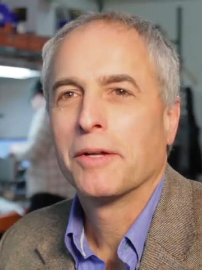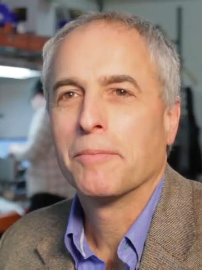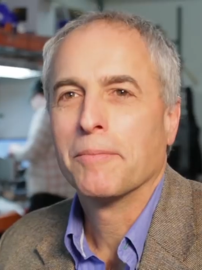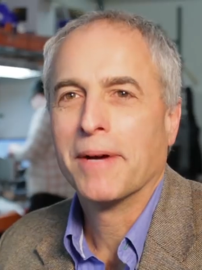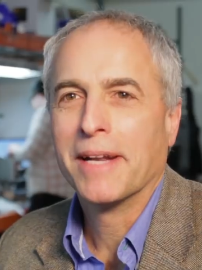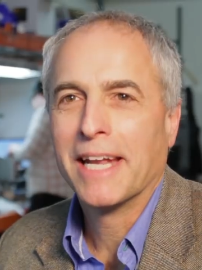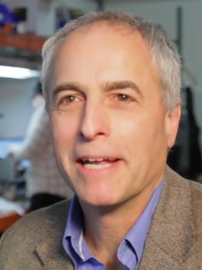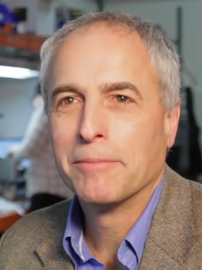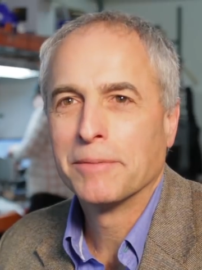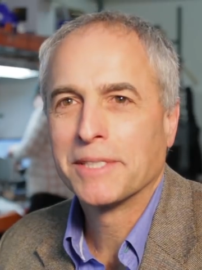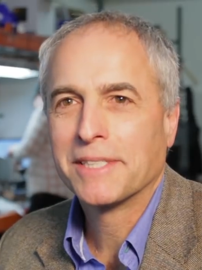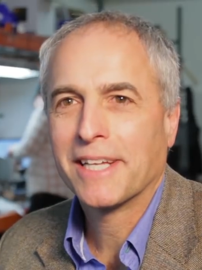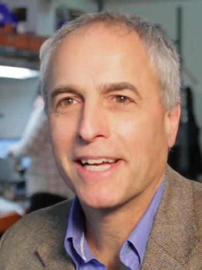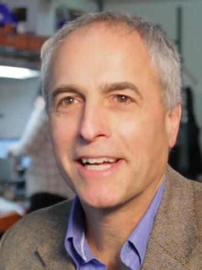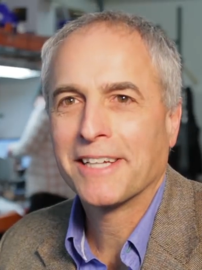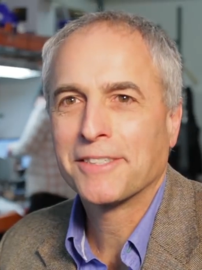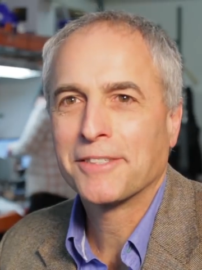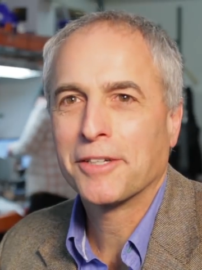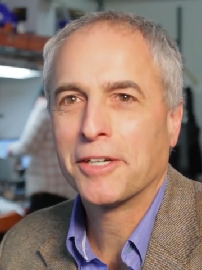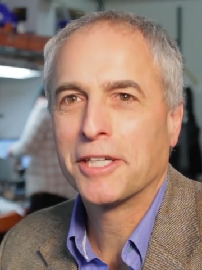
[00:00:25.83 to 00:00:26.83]
My name is
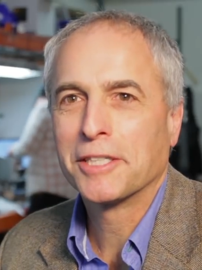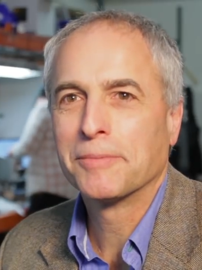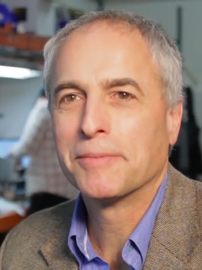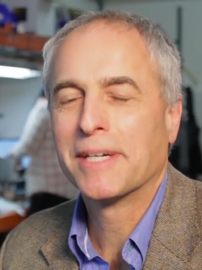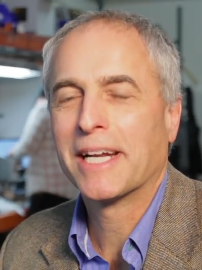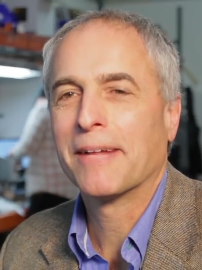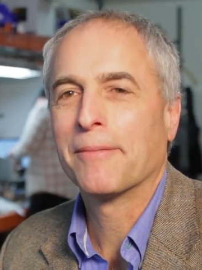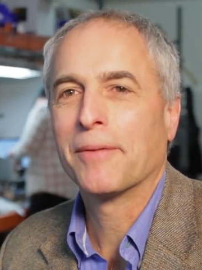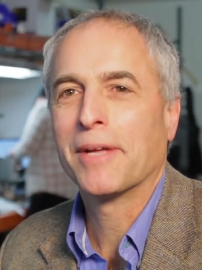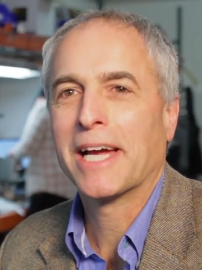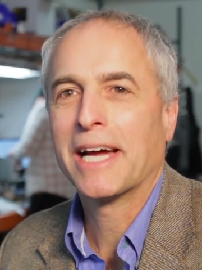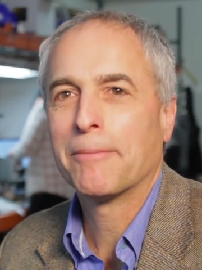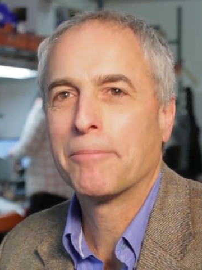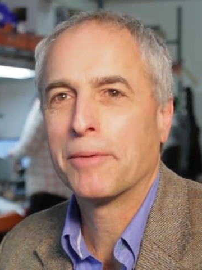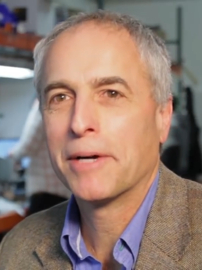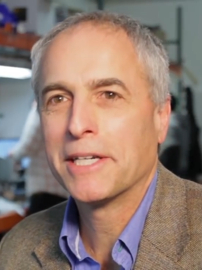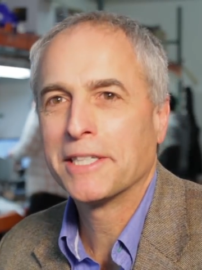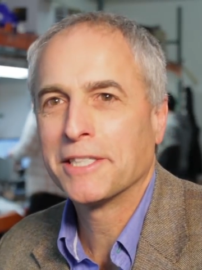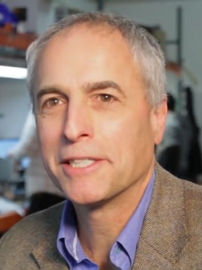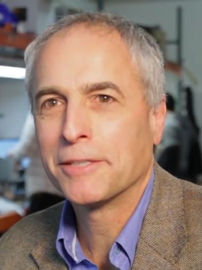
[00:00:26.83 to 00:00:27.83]
Todd Salzman. I'm the
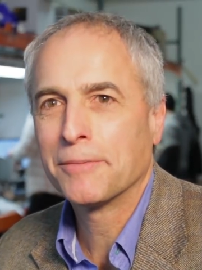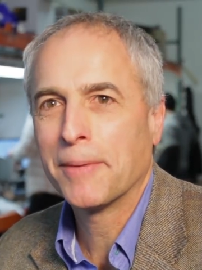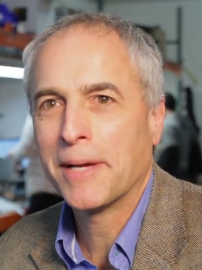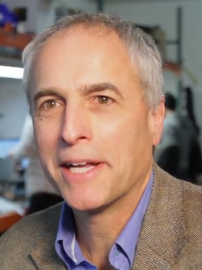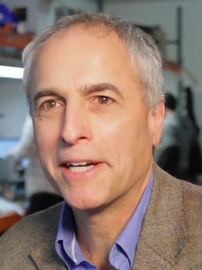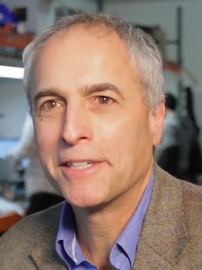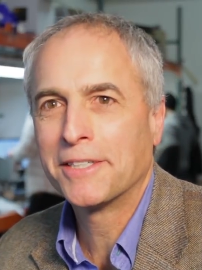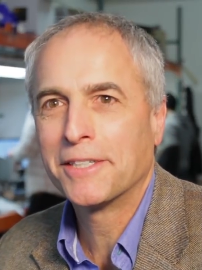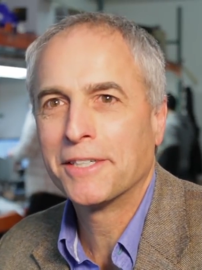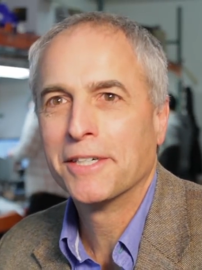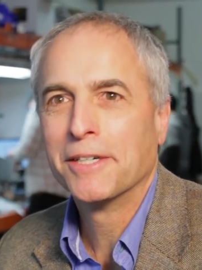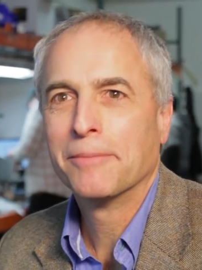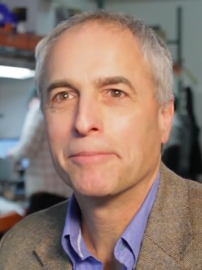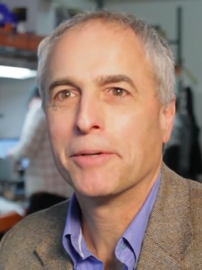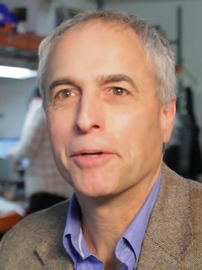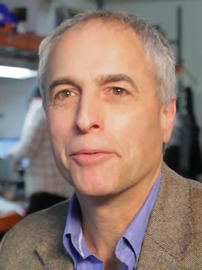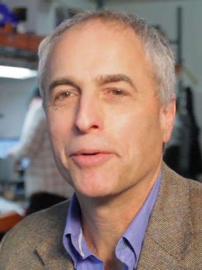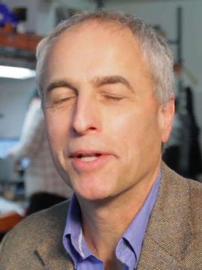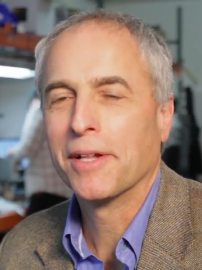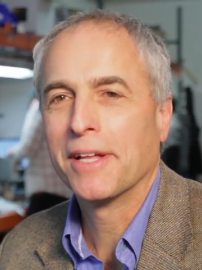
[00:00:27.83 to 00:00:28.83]
operations manager,
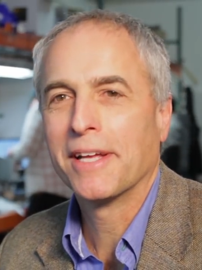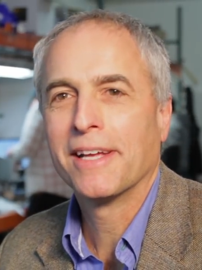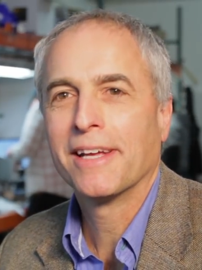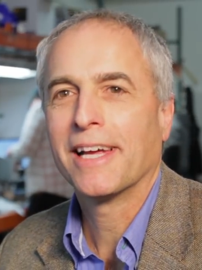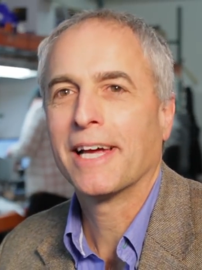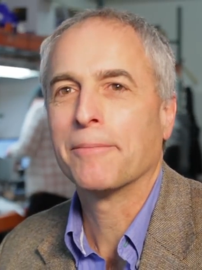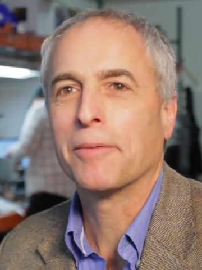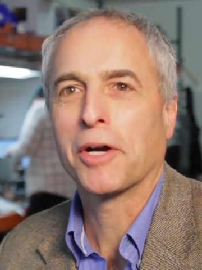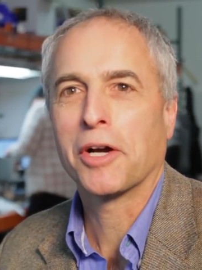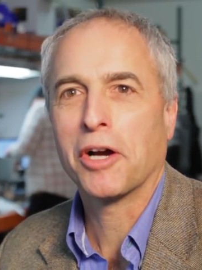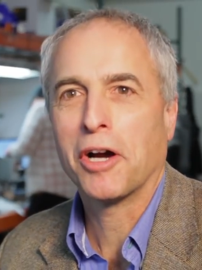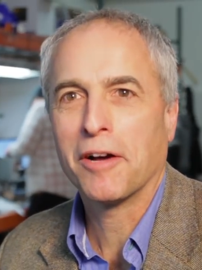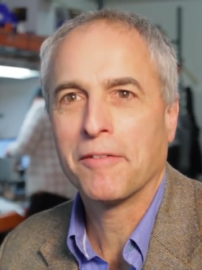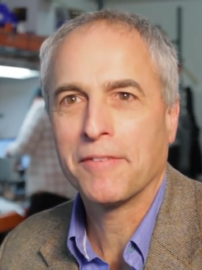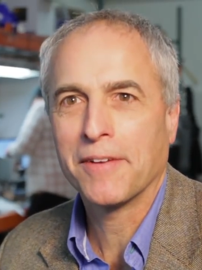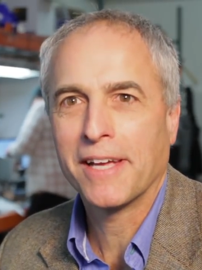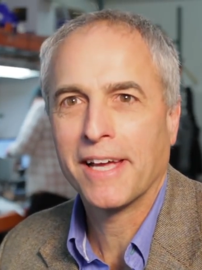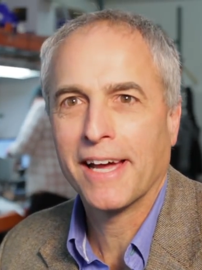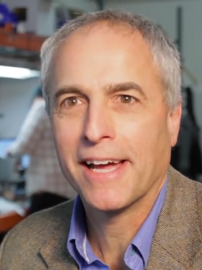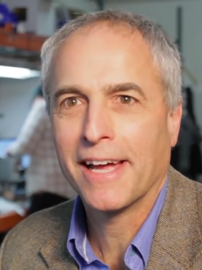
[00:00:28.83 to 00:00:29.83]
but really, I'm a
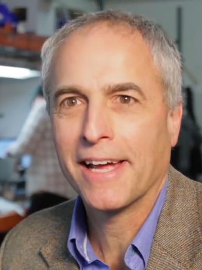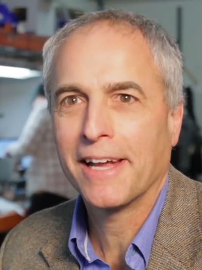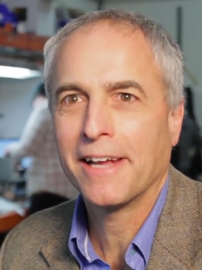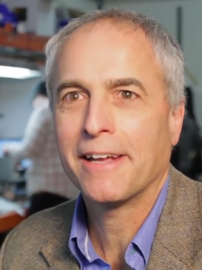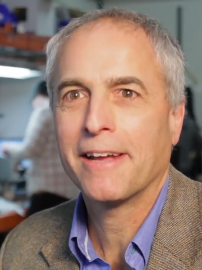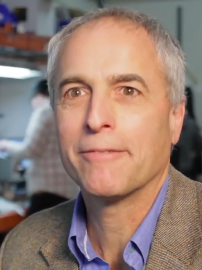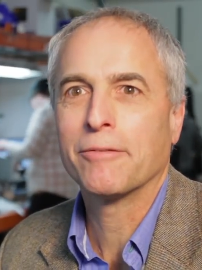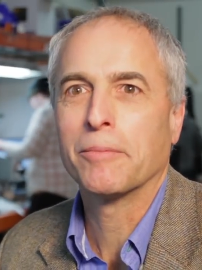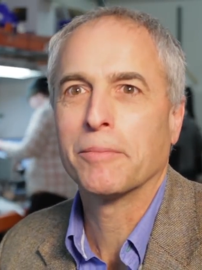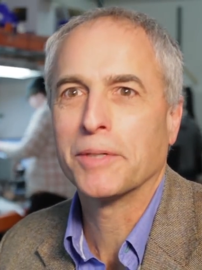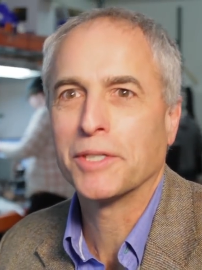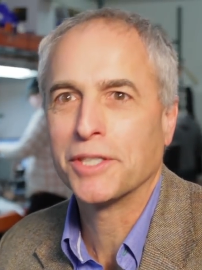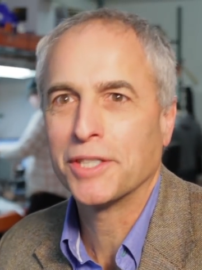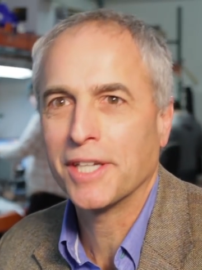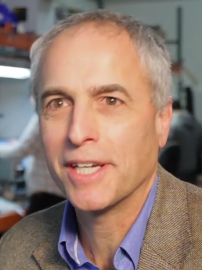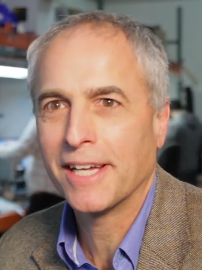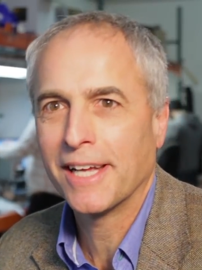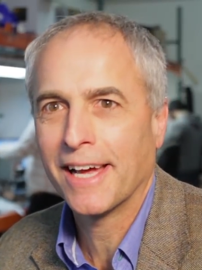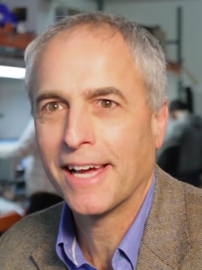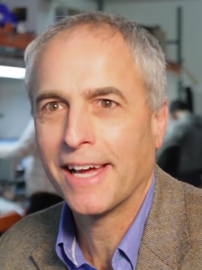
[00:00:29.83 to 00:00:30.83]
coffee guy, I'm a
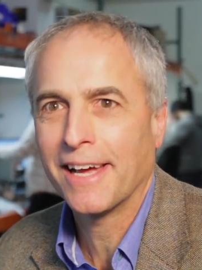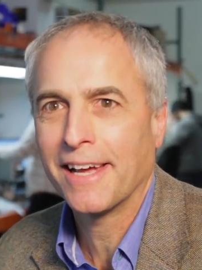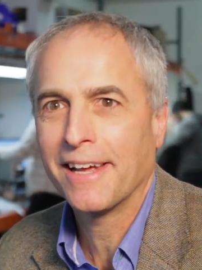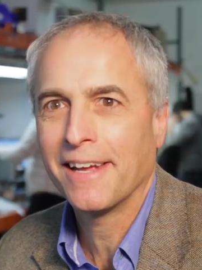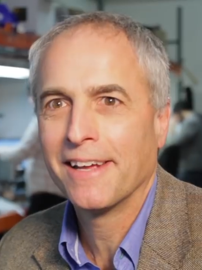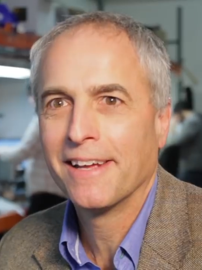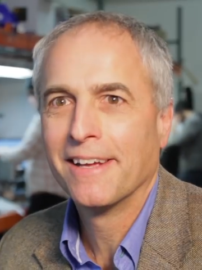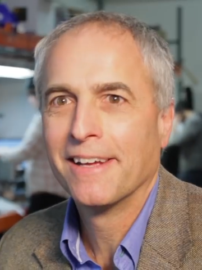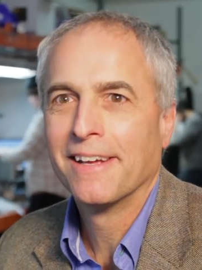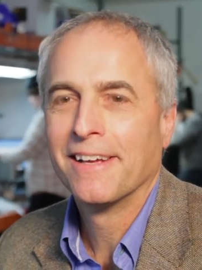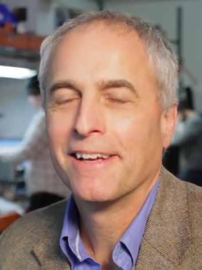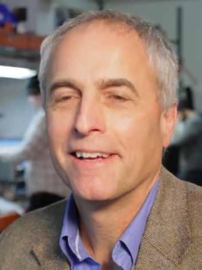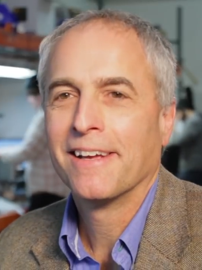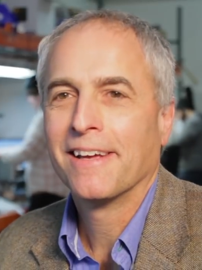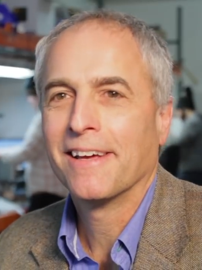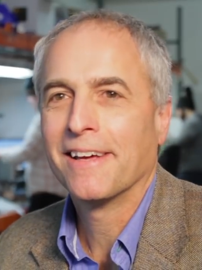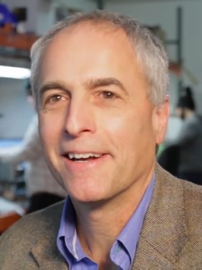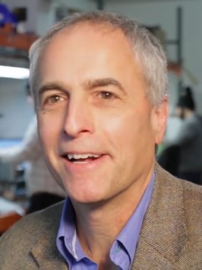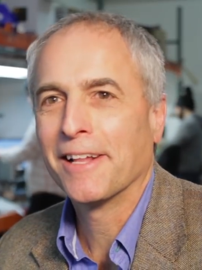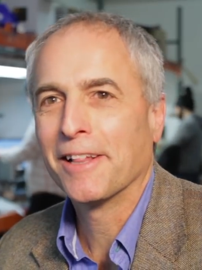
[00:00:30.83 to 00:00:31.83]
machine guy,
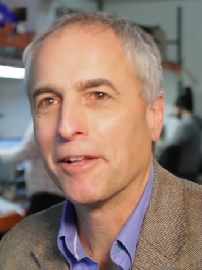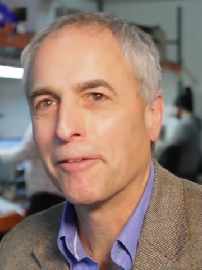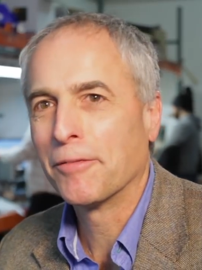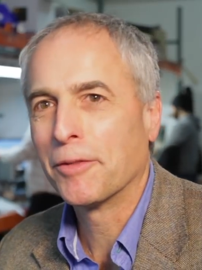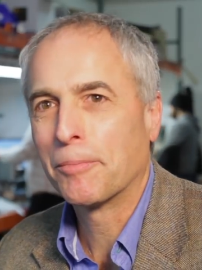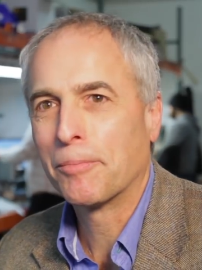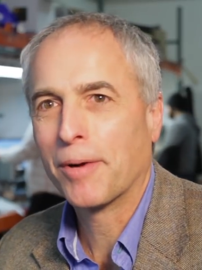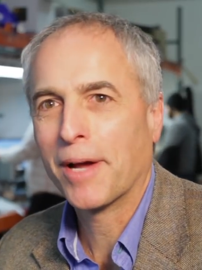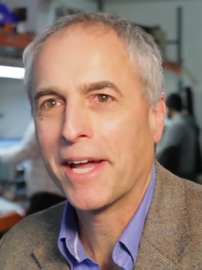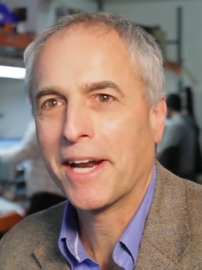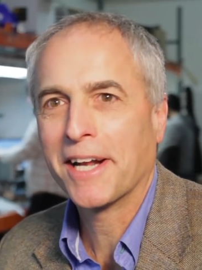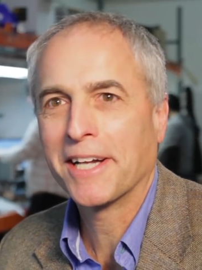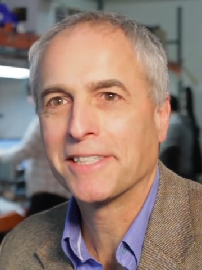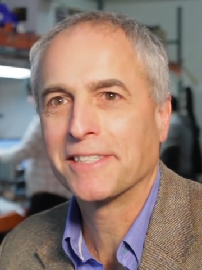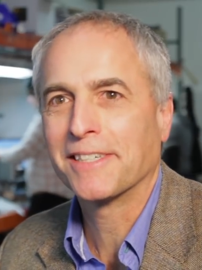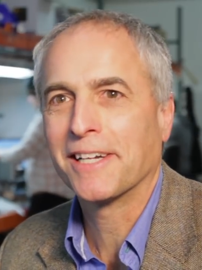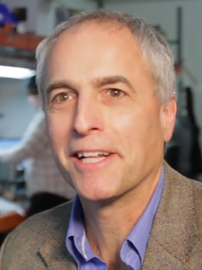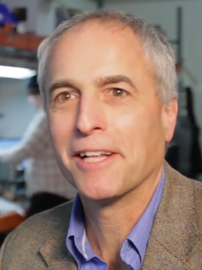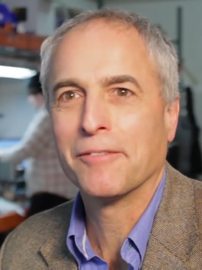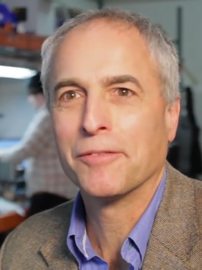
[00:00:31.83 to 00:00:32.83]
and I love the
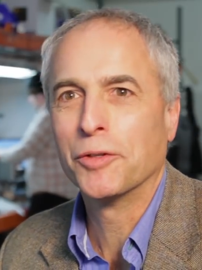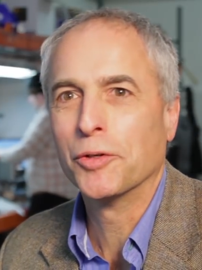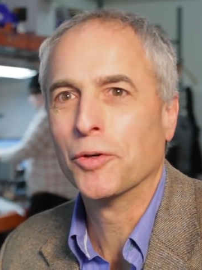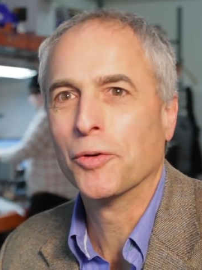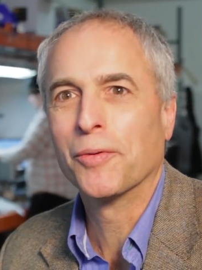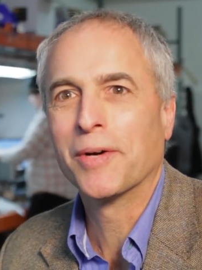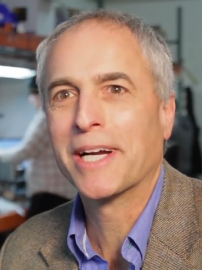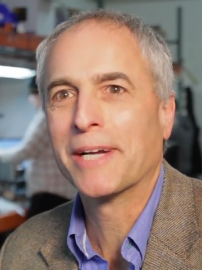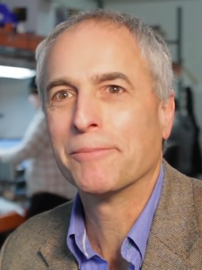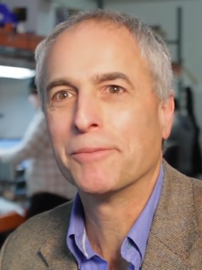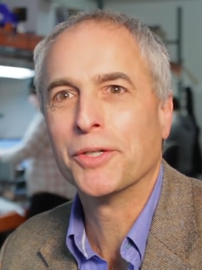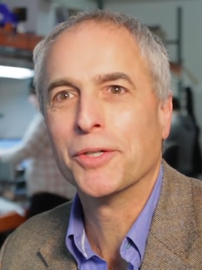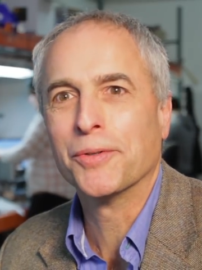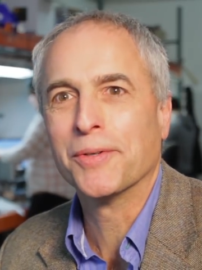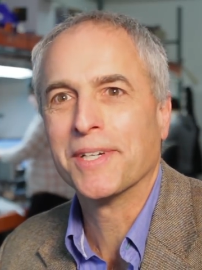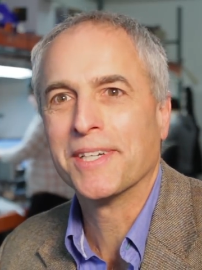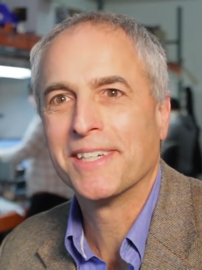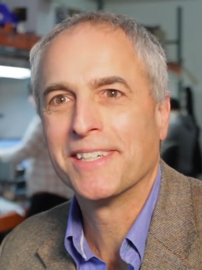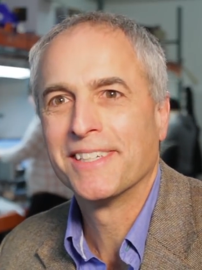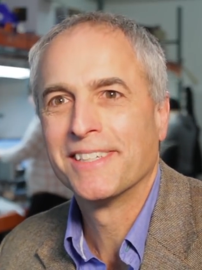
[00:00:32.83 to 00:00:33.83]
products and I love doing what I'm doing.